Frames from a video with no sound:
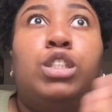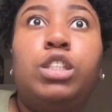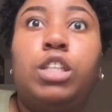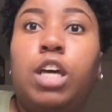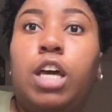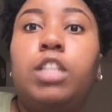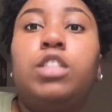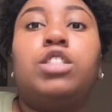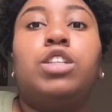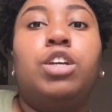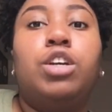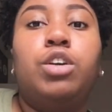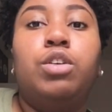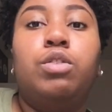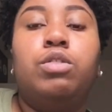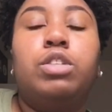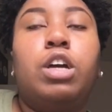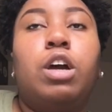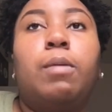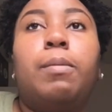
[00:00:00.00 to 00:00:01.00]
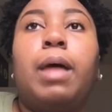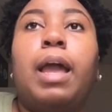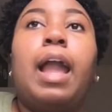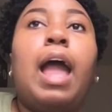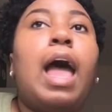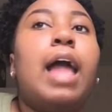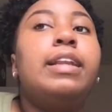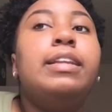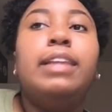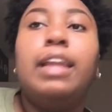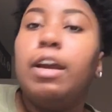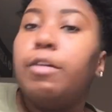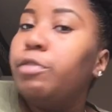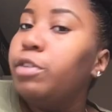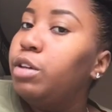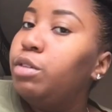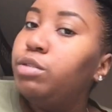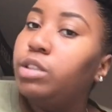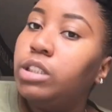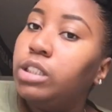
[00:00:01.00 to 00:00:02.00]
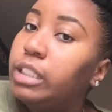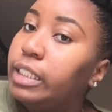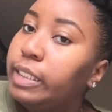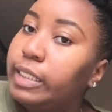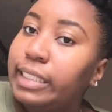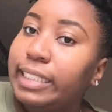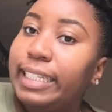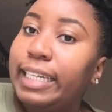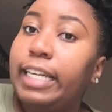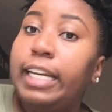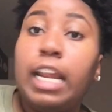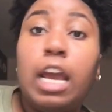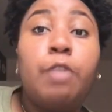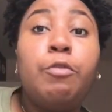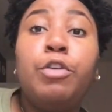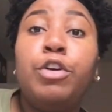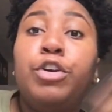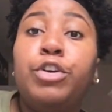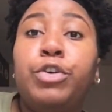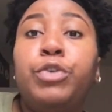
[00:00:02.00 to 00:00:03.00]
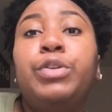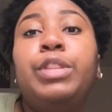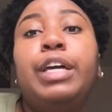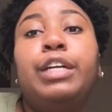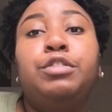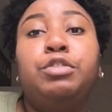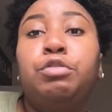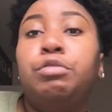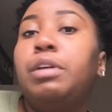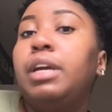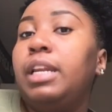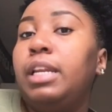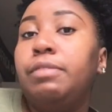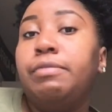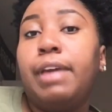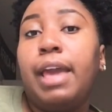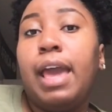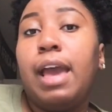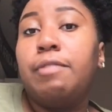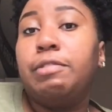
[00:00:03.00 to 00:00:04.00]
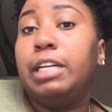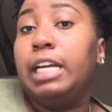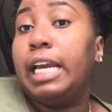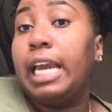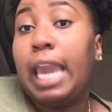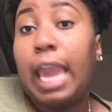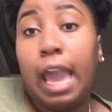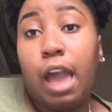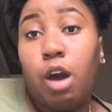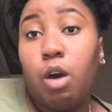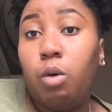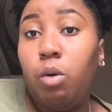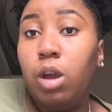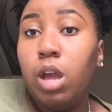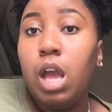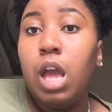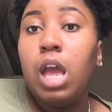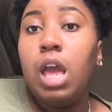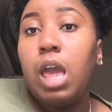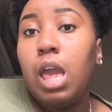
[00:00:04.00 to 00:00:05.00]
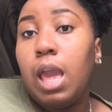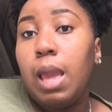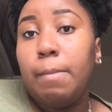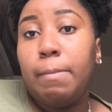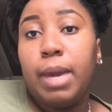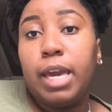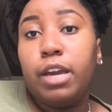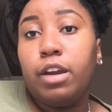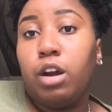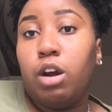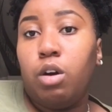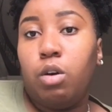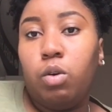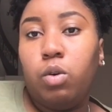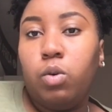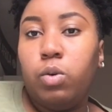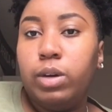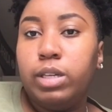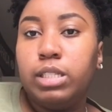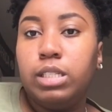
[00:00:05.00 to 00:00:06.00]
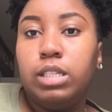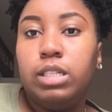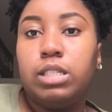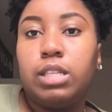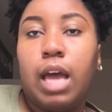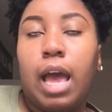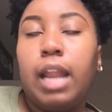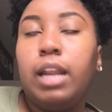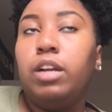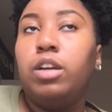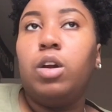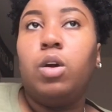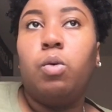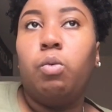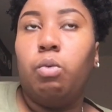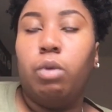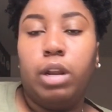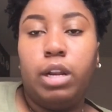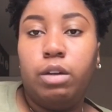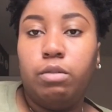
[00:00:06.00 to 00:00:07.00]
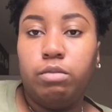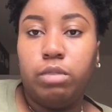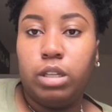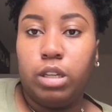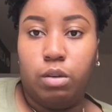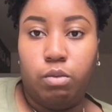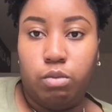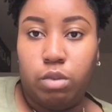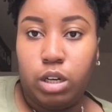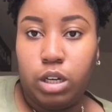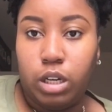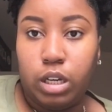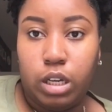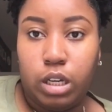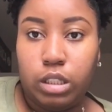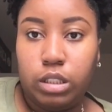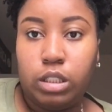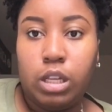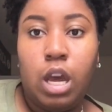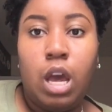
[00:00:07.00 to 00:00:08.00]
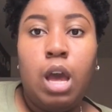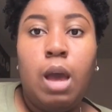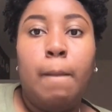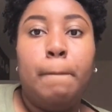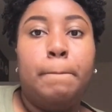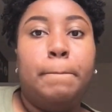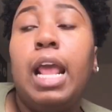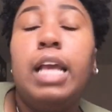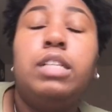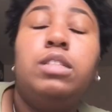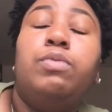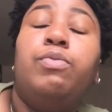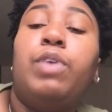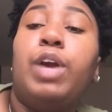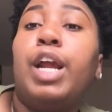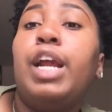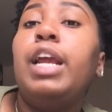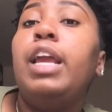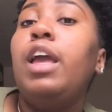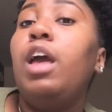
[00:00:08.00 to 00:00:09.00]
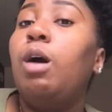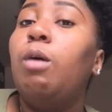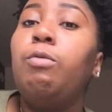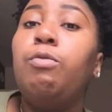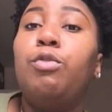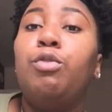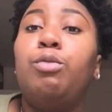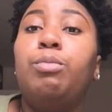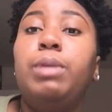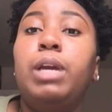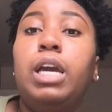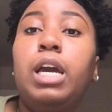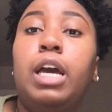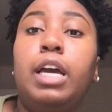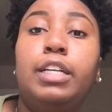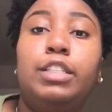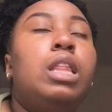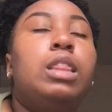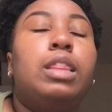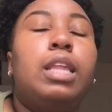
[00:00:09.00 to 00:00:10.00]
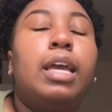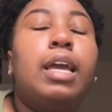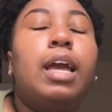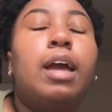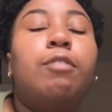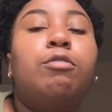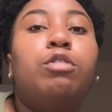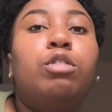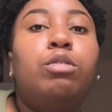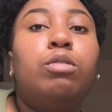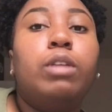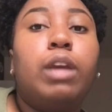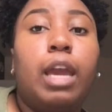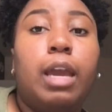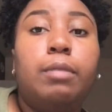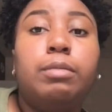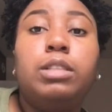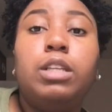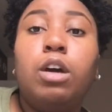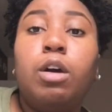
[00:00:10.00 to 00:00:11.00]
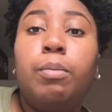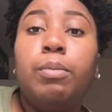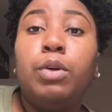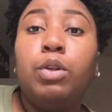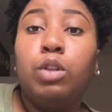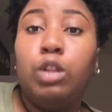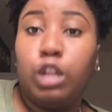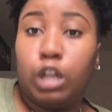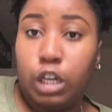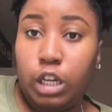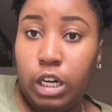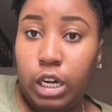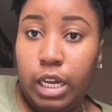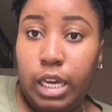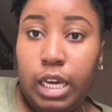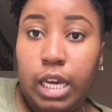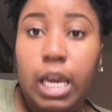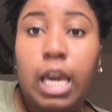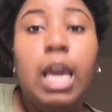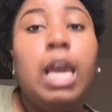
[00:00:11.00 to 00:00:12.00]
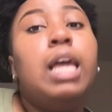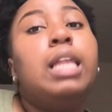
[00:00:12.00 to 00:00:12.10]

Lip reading: Such a huge help. Like, I never used Quizlet, never knew that you can even have an account and make your own Quizlets. I didn't know what it really was. It's very helpful because they have little games to help you learn it.